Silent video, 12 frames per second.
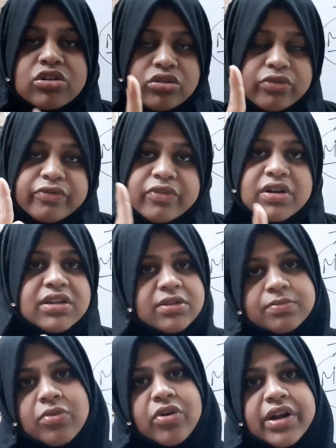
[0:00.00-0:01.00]
So
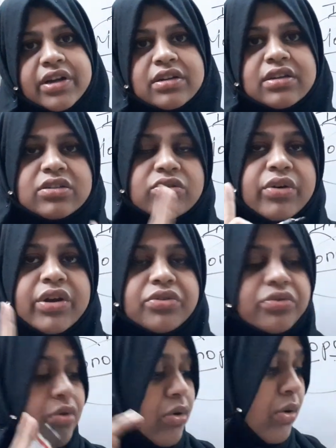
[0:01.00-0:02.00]
first point is going to